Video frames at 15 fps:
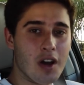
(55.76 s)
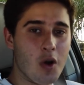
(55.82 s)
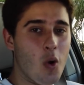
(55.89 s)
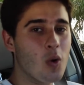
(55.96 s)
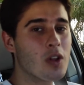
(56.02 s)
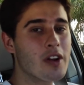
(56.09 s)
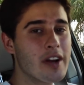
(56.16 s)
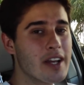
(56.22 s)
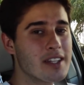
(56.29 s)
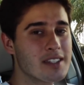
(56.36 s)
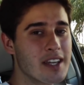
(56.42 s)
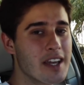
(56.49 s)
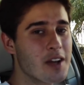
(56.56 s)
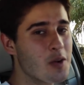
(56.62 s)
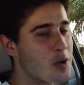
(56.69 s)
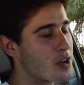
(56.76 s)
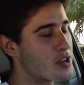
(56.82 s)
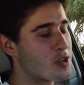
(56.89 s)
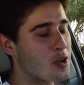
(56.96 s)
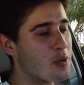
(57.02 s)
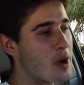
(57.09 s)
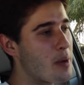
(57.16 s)
colder intake or a
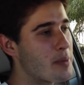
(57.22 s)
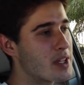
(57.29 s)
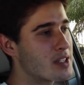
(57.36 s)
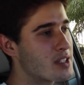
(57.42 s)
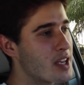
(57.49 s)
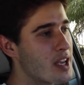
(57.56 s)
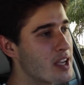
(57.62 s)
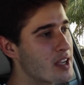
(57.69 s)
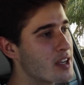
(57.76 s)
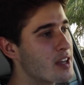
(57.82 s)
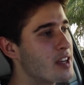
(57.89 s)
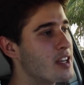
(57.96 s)
short ram intake